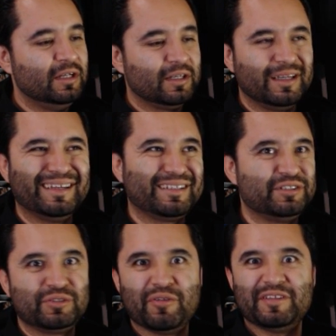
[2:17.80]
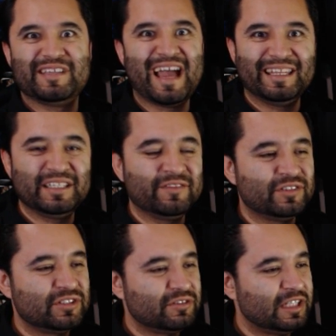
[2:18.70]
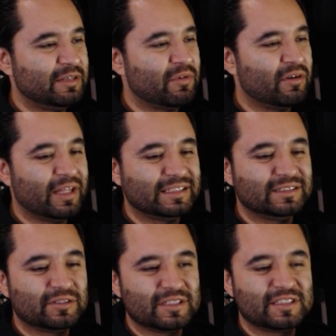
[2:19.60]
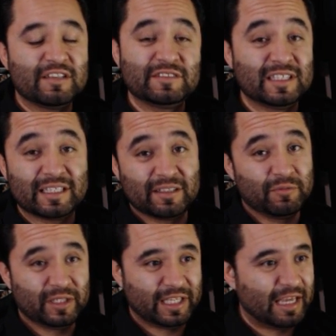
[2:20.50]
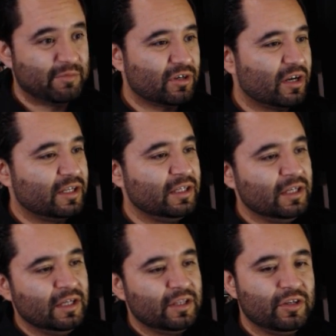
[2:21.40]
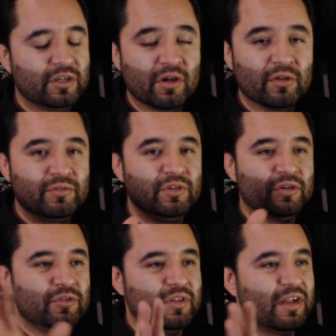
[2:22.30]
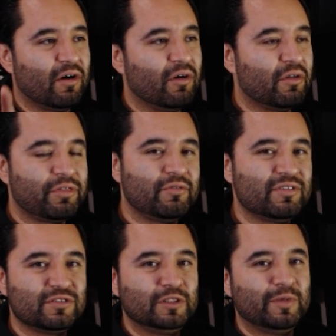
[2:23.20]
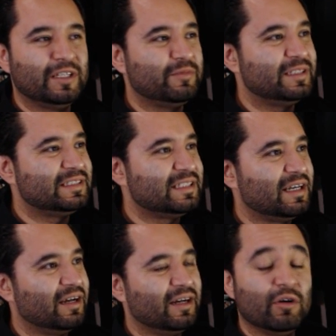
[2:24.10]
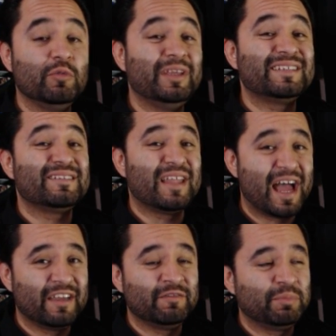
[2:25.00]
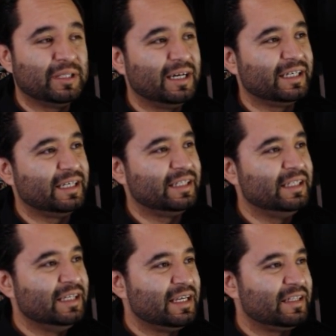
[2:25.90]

uh, control the titling of your stream, all that sort of stuff. Select what game you're on. You can all you can do that all through the StreamElements uh, O B S Live plugin, and